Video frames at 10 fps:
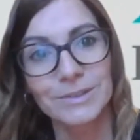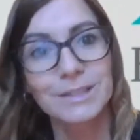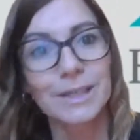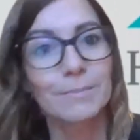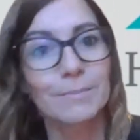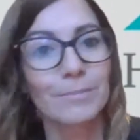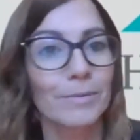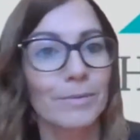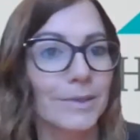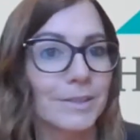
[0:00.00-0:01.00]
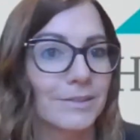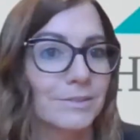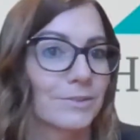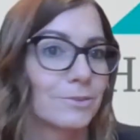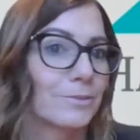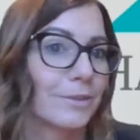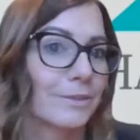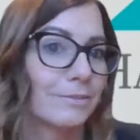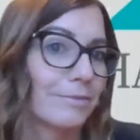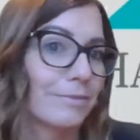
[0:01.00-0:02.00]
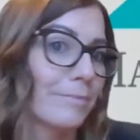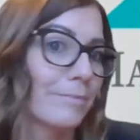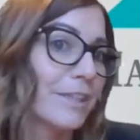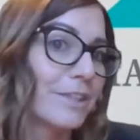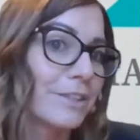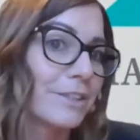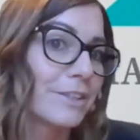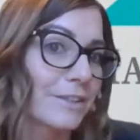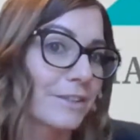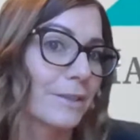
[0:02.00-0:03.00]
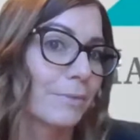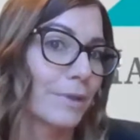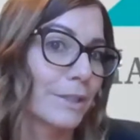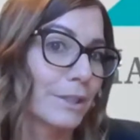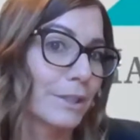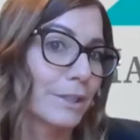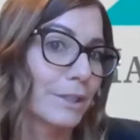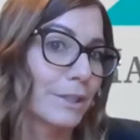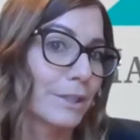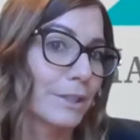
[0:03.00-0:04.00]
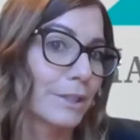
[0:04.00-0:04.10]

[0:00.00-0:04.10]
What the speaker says: supplemental information that